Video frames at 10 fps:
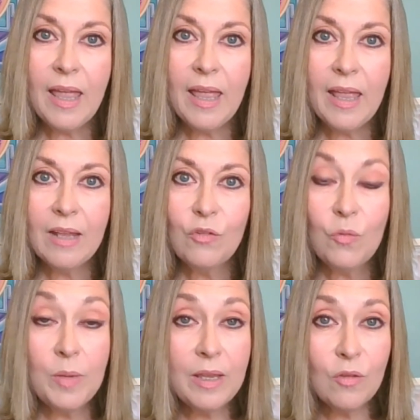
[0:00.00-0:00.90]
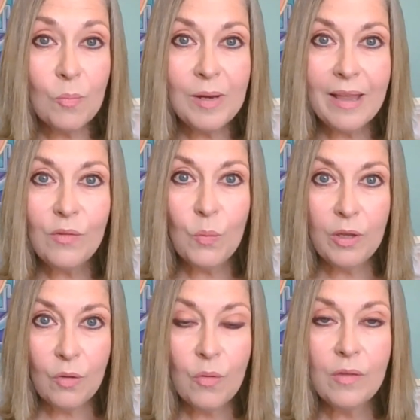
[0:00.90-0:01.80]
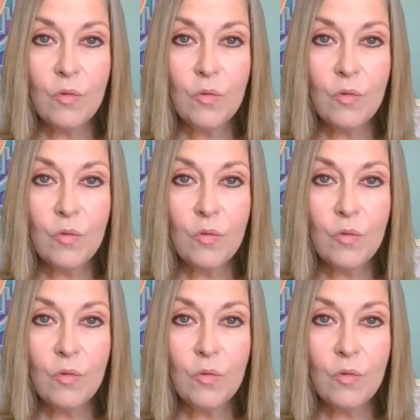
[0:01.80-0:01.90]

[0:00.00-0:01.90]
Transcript: and to be in a place where you're going